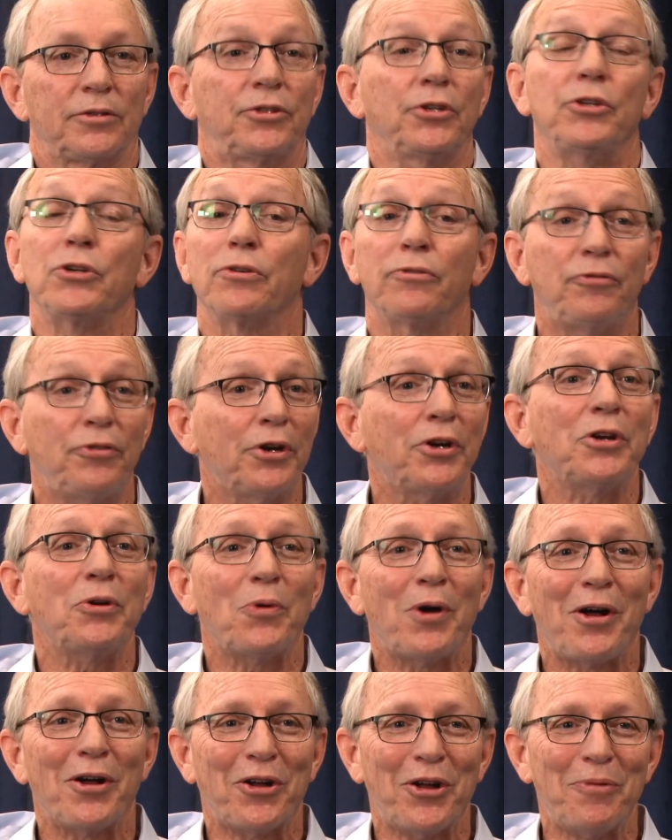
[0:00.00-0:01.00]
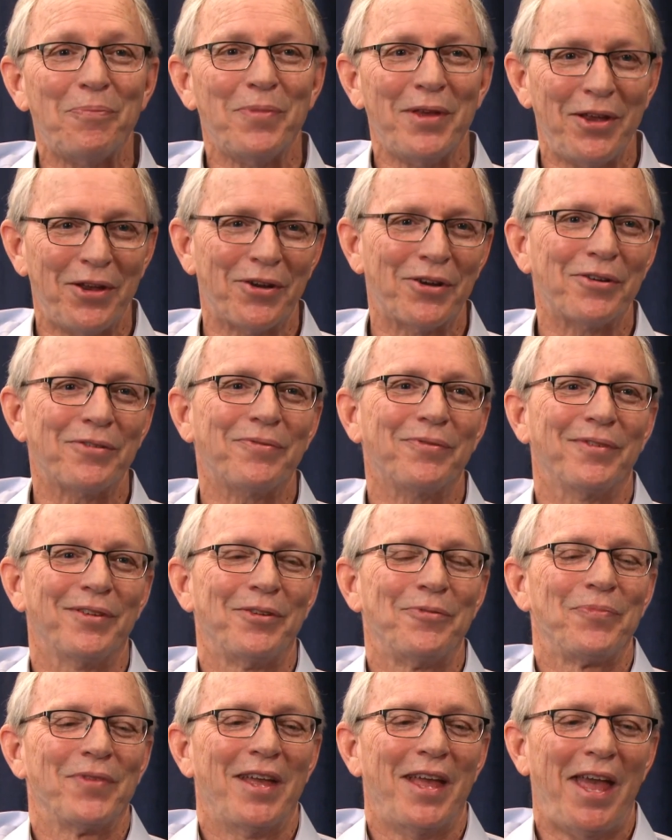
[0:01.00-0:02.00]
So you're very welcome here,
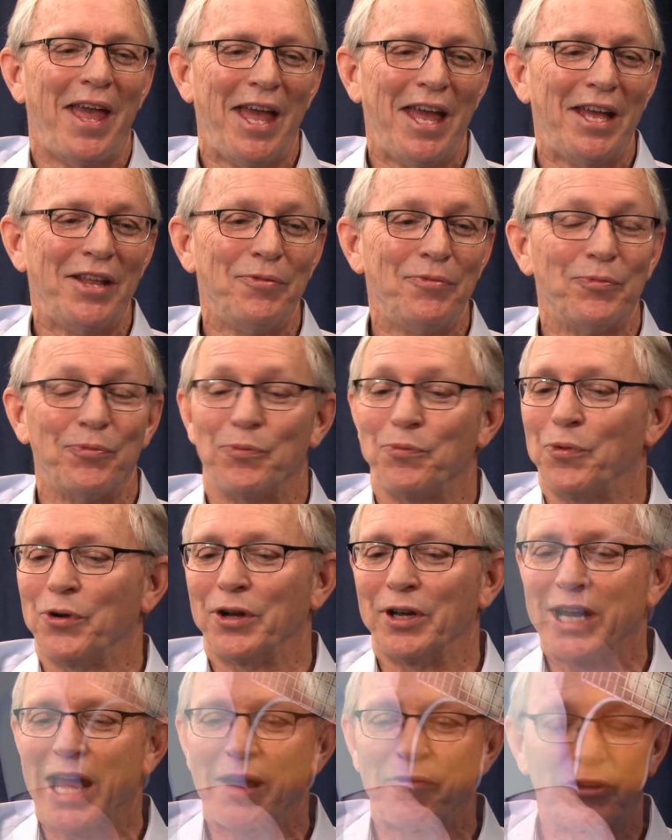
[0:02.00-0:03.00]
and we're gonna